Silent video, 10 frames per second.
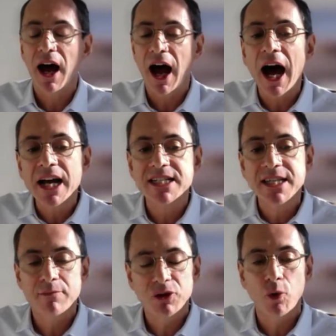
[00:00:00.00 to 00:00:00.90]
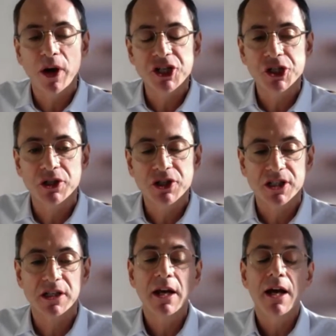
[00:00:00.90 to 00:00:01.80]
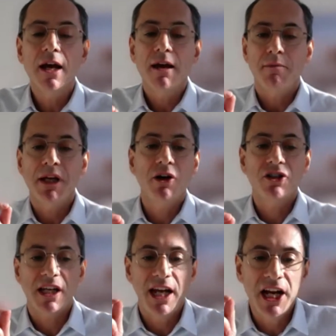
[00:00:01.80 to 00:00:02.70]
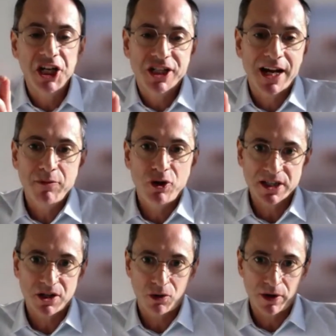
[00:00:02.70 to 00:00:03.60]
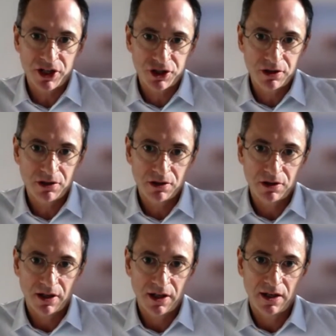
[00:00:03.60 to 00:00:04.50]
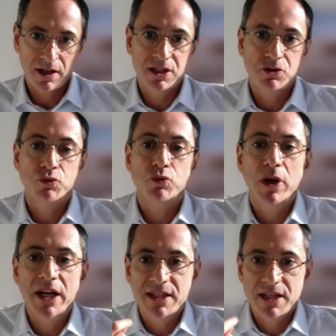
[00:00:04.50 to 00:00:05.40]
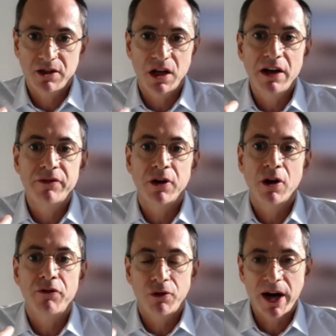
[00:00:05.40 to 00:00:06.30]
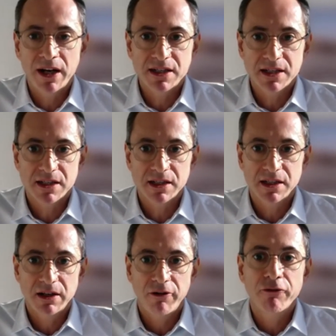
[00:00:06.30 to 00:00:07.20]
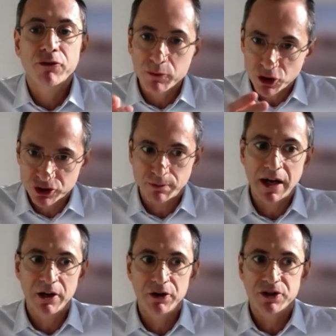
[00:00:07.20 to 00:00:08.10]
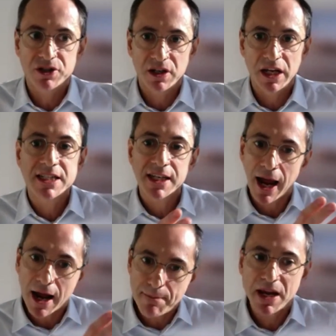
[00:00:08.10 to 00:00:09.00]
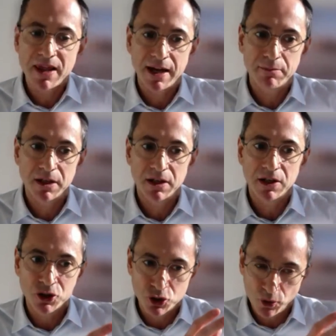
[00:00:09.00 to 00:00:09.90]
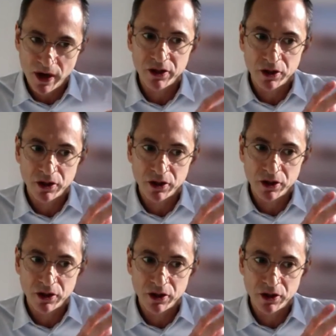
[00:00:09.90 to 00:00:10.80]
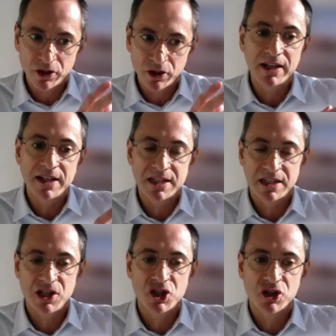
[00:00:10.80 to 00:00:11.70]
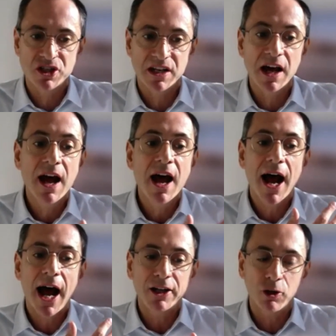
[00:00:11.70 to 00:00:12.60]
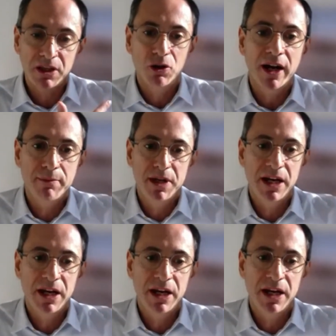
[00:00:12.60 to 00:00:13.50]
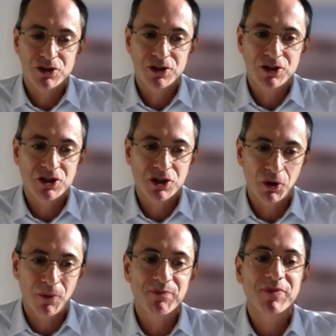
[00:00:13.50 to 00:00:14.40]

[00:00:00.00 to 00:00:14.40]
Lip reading: ask them the questions. Because each time you ask the question, it's raising the level of awareness from your suppliers. It's helping them making the right decisions, adopting the right behaviors. So